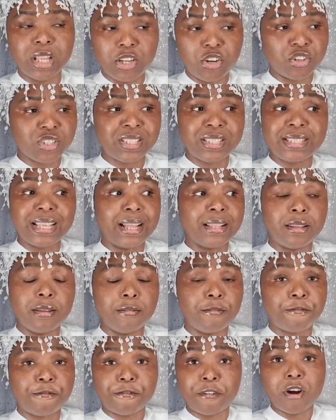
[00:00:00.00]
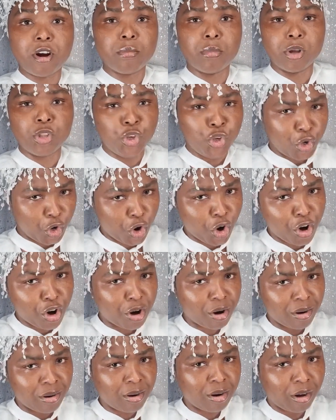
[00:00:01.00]
that you're standing firm on
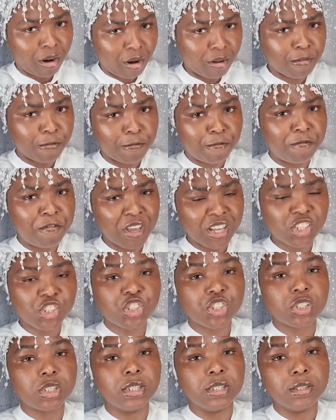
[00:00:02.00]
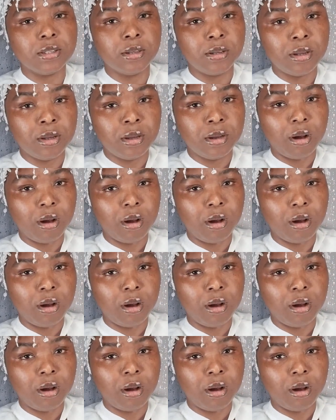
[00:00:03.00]
your conviction